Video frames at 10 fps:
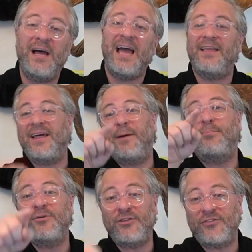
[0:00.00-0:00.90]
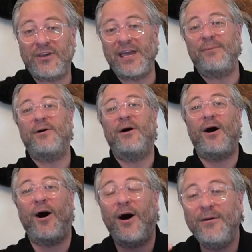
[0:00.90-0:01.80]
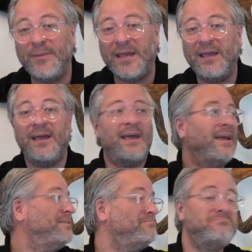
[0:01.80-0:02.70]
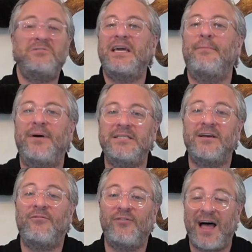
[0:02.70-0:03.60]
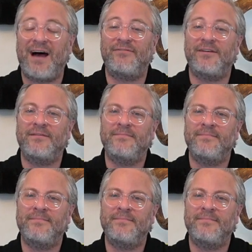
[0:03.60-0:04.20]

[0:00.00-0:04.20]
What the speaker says: And then I put this camera on me to get myself laughing.